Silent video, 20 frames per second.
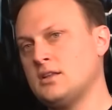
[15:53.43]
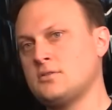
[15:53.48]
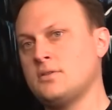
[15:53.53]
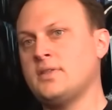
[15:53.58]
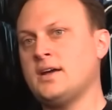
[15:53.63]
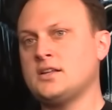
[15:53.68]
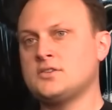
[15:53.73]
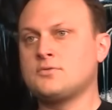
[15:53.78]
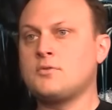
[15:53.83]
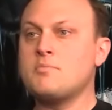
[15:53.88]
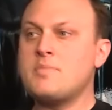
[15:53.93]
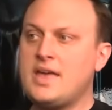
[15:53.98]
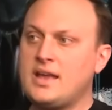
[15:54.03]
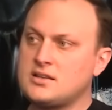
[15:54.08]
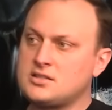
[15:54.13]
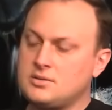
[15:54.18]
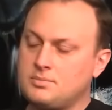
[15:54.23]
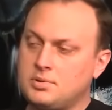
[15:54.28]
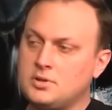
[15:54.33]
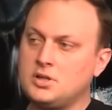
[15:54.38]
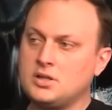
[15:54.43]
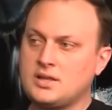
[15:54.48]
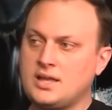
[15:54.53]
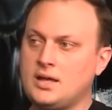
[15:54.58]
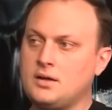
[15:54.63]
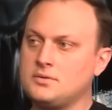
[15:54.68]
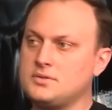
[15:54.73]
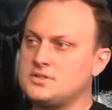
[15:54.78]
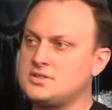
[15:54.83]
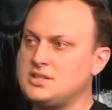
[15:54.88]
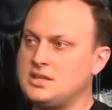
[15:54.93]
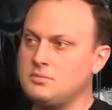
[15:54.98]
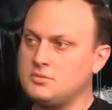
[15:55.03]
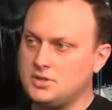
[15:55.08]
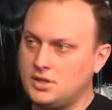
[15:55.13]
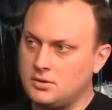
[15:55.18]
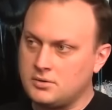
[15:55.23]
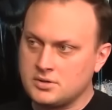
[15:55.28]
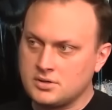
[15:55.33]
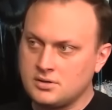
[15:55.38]
And so that's what makes the pull count seem
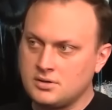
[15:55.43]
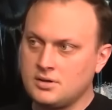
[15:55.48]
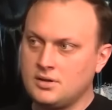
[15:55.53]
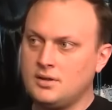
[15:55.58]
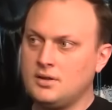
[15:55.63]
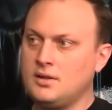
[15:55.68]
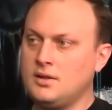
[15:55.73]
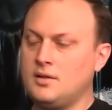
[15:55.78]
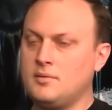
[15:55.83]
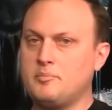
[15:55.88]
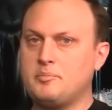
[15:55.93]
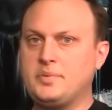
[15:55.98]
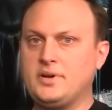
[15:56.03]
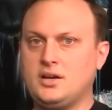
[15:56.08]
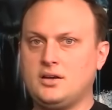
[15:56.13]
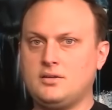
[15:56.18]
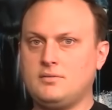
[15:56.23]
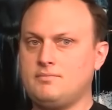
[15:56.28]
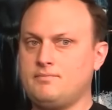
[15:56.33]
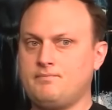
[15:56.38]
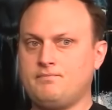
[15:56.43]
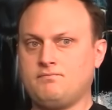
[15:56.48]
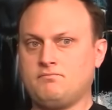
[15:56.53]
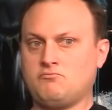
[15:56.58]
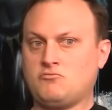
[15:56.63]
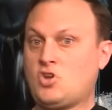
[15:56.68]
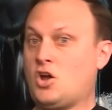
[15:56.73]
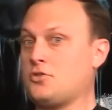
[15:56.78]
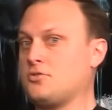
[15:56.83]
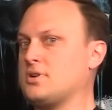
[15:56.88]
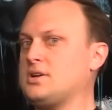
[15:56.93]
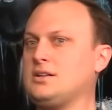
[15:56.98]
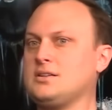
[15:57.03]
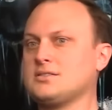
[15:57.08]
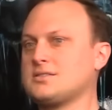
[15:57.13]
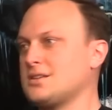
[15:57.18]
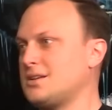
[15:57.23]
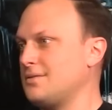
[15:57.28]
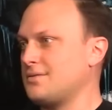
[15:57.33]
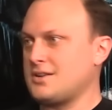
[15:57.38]
lower. But other
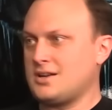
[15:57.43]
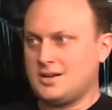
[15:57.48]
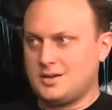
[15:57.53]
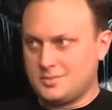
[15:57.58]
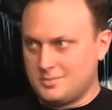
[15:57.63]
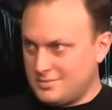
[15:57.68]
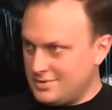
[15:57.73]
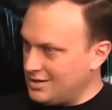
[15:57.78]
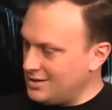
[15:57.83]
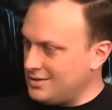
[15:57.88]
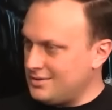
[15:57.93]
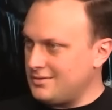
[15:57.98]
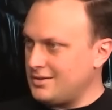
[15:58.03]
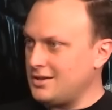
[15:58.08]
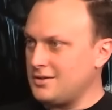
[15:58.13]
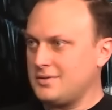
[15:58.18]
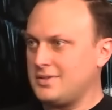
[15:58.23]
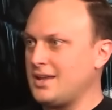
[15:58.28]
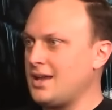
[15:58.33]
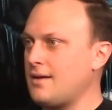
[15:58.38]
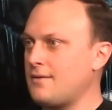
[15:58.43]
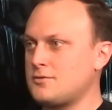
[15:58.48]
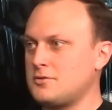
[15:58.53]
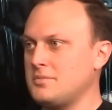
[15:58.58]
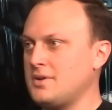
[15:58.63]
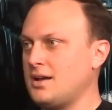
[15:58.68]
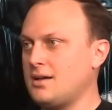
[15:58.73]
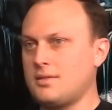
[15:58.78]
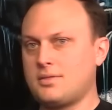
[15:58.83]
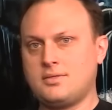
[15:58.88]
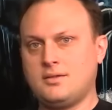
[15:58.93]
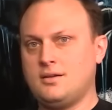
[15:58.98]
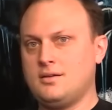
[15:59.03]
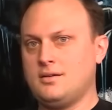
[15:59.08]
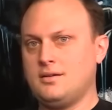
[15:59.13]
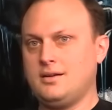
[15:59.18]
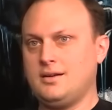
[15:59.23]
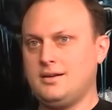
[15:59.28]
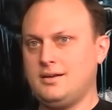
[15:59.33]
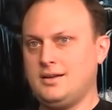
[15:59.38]
guilds that have come in, in the aftermath,
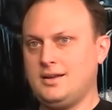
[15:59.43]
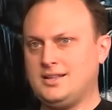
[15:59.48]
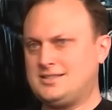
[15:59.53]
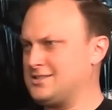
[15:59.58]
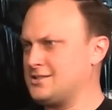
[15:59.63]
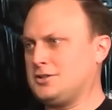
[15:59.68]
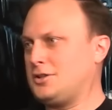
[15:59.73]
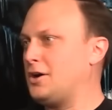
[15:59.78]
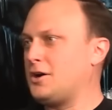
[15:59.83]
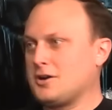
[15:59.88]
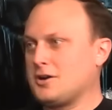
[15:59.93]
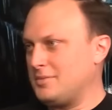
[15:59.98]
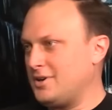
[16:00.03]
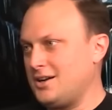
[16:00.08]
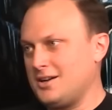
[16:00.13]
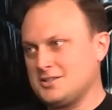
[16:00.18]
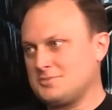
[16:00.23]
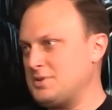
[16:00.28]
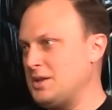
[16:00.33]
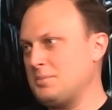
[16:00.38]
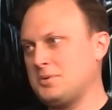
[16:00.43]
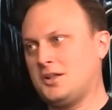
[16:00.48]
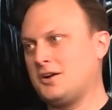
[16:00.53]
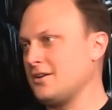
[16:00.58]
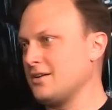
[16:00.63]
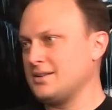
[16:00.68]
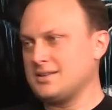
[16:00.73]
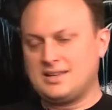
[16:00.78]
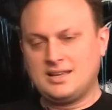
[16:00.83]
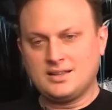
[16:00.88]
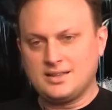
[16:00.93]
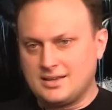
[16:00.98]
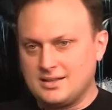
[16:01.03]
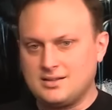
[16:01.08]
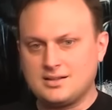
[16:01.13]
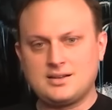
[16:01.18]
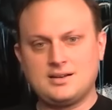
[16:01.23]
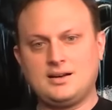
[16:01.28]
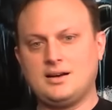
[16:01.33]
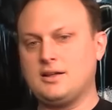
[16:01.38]
it's still a boss. People aren't killing
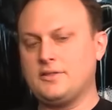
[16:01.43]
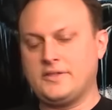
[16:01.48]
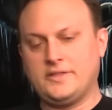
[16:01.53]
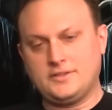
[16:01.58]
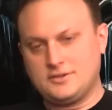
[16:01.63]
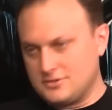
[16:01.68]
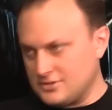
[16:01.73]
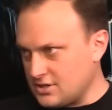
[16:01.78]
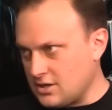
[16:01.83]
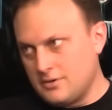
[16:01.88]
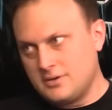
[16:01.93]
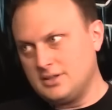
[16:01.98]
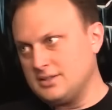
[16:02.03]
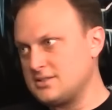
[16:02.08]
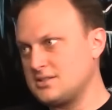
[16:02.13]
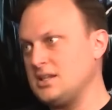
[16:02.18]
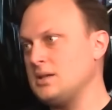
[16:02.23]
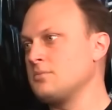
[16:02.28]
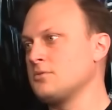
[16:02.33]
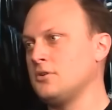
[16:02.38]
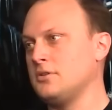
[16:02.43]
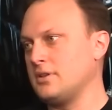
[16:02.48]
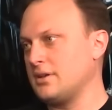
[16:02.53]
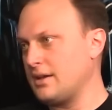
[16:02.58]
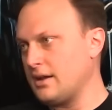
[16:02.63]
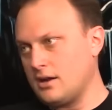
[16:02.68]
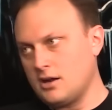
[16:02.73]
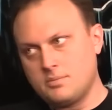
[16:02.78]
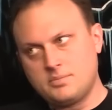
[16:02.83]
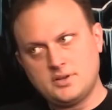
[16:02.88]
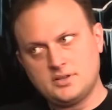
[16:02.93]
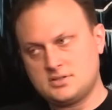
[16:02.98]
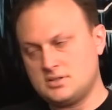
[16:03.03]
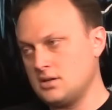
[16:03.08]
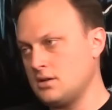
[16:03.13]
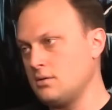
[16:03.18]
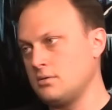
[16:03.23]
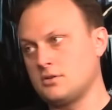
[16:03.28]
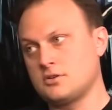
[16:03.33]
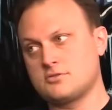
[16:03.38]
Il'gynoth and they're just going and steamrolling Carapace
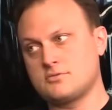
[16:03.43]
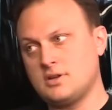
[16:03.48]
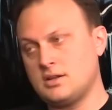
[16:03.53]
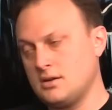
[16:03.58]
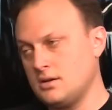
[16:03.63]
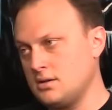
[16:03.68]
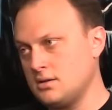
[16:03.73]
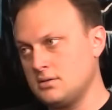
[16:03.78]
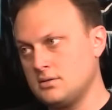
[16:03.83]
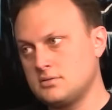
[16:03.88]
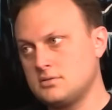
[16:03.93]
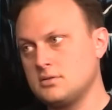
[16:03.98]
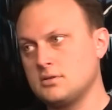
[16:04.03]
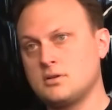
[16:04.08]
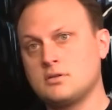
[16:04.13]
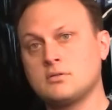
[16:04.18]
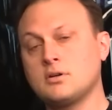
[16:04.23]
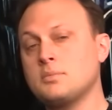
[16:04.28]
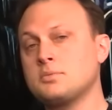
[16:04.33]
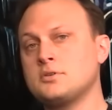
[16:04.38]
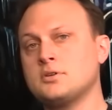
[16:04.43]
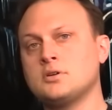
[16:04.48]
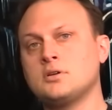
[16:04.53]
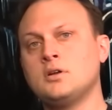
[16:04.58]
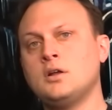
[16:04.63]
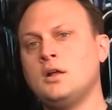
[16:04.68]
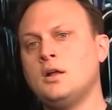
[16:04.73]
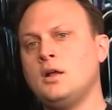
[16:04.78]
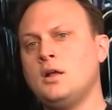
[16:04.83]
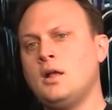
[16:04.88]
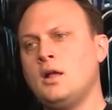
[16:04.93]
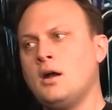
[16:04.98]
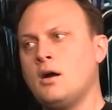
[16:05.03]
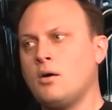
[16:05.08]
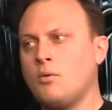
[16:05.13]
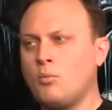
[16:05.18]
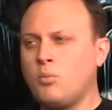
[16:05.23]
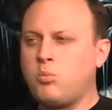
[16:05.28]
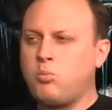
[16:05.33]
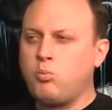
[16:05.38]
and going straight on to Corruptor.
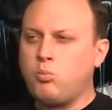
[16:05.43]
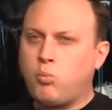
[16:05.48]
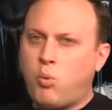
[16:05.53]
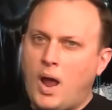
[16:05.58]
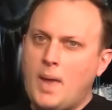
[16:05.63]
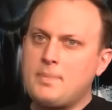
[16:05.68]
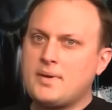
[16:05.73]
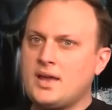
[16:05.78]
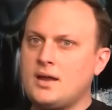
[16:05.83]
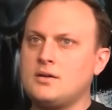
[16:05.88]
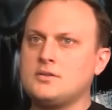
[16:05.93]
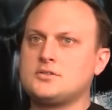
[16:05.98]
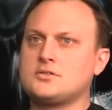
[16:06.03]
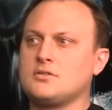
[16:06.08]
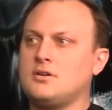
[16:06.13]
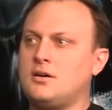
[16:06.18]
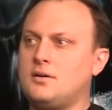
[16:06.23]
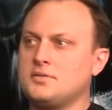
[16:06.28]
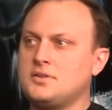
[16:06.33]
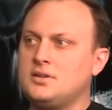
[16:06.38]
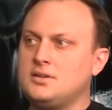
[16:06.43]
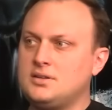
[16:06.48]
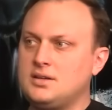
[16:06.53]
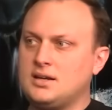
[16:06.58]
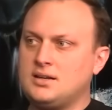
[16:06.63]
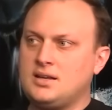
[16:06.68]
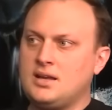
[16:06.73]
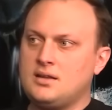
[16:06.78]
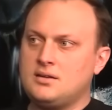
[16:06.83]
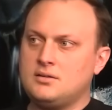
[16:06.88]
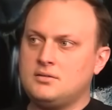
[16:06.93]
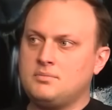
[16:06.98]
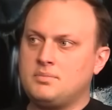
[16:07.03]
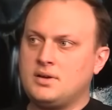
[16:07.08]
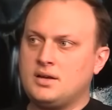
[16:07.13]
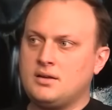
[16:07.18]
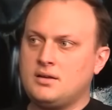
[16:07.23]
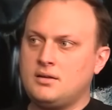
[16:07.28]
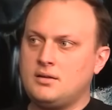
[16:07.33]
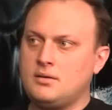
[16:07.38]
Wipe counts are often dictated
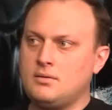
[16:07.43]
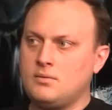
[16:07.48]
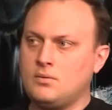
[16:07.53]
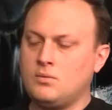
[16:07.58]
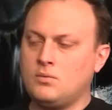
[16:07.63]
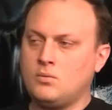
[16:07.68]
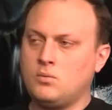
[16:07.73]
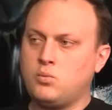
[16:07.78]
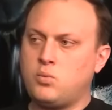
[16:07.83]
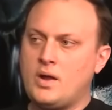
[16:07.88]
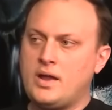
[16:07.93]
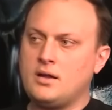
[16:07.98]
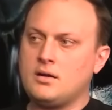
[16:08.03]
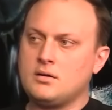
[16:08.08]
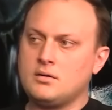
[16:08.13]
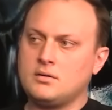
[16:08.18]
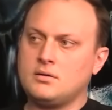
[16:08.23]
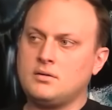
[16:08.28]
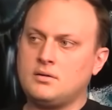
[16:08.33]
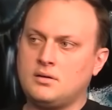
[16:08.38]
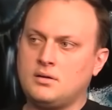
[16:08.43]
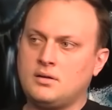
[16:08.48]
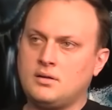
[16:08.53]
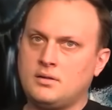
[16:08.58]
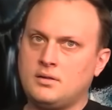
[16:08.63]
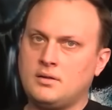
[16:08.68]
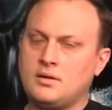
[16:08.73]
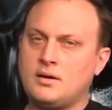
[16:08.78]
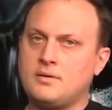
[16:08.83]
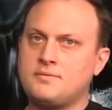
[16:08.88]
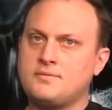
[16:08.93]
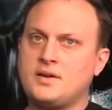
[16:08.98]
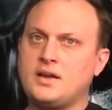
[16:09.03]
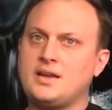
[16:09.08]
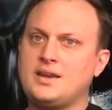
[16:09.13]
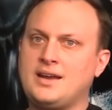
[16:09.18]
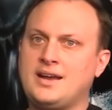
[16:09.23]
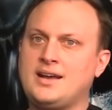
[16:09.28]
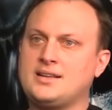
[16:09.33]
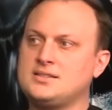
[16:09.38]
by where a
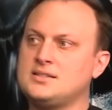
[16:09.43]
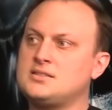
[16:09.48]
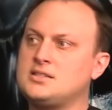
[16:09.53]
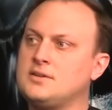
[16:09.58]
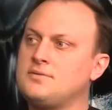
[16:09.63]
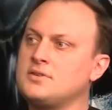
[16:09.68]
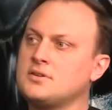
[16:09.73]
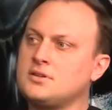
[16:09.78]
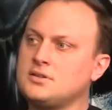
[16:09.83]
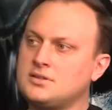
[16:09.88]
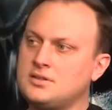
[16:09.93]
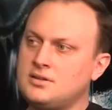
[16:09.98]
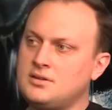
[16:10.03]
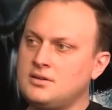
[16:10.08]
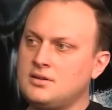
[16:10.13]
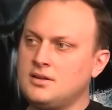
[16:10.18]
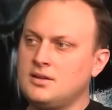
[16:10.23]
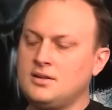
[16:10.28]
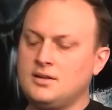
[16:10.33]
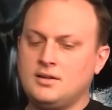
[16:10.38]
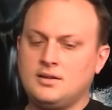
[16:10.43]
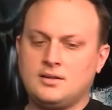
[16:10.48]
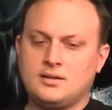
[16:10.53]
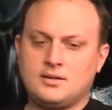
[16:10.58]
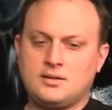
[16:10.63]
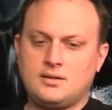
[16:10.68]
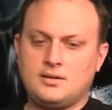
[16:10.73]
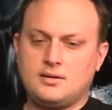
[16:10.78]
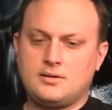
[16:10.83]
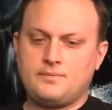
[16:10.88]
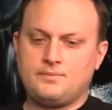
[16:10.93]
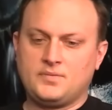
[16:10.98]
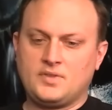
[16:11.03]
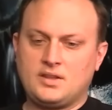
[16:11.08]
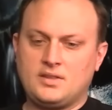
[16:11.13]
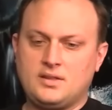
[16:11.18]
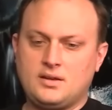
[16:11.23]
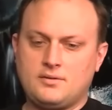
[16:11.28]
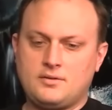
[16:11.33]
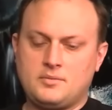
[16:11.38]
fight has its difficulty. Mm-hmm. Like,
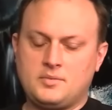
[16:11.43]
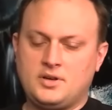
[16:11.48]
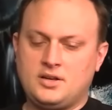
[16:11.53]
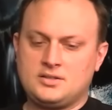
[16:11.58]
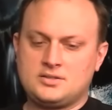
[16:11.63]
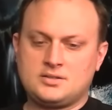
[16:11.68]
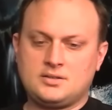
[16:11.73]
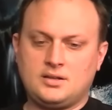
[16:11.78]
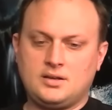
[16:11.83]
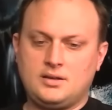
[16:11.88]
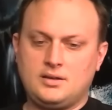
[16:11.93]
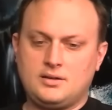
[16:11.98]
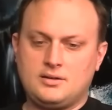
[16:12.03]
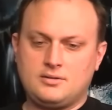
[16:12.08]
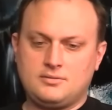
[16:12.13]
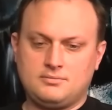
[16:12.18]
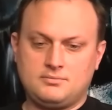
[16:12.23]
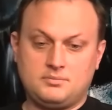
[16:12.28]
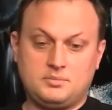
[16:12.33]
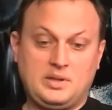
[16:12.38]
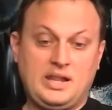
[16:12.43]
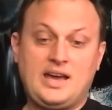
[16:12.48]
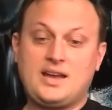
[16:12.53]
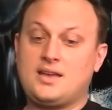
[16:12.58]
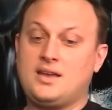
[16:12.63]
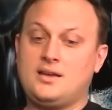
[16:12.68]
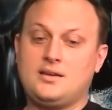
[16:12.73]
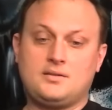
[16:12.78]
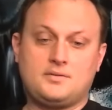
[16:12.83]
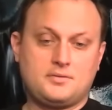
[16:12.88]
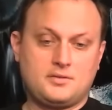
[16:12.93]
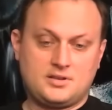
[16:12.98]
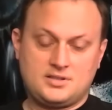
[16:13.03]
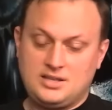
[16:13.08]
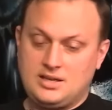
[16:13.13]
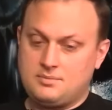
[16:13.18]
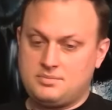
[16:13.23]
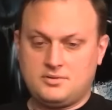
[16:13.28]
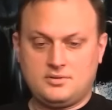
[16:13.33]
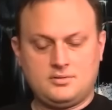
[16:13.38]
I think of a boss like Blackhand, for
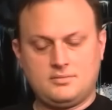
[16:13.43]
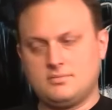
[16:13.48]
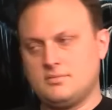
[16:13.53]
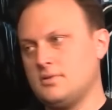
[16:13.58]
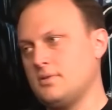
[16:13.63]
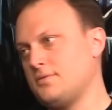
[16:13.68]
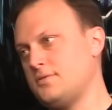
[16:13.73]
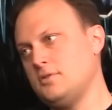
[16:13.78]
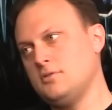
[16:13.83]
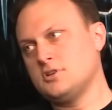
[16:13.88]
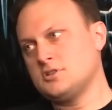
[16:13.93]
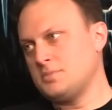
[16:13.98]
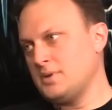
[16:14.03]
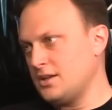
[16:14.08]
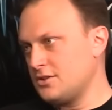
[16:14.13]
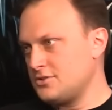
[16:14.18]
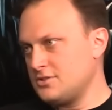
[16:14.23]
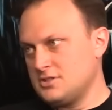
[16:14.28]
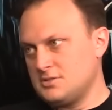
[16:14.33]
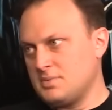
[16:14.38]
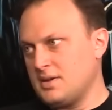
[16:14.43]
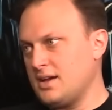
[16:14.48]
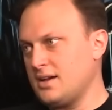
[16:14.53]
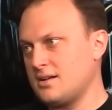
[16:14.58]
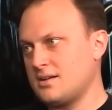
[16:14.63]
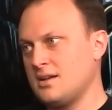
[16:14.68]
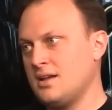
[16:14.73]
example, a few expansions back.